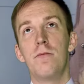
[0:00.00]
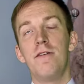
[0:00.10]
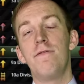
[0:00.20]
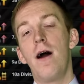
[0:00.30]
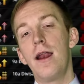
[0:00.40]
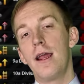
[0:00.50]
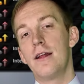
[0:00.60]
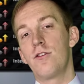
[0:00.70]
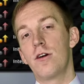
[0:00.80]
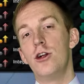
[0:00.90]
gonna be fighting
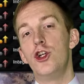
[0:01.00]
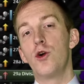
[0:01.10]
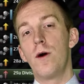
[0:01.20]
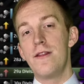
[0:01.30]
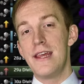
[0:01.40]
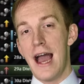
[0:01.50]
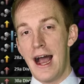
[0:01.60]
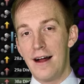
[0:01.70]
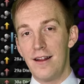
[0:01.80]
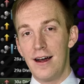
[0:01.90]
against are gonna join the
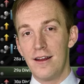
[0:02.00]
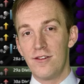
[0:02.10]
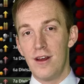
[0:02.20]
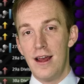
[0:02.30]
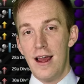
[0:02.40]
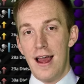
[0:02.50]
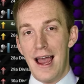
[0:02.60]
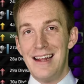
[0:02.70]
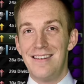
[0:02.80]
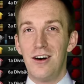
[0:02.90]
Allies
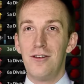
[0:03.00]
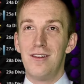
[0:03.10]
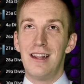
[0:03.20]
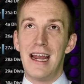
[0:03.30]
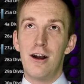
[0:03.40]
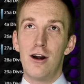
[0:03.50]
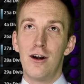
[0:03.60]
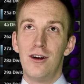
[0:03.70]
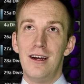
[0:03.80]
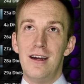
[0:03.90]
until
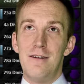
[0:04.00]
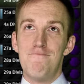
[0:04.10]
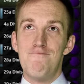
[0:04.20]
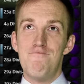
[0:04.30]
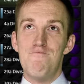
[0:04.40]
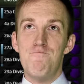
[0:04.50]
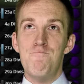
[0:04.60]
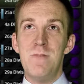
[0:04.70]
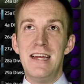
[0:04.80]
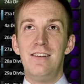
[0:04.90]
later,
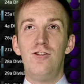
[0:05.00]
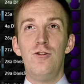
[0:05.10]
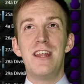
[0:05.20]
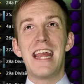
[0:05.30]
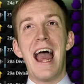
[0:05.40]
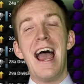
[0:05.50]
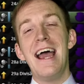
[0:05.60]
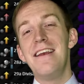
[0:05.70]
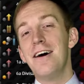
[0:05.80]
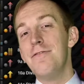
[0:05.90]
mid to the
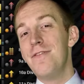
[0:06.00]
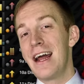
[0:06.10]
end of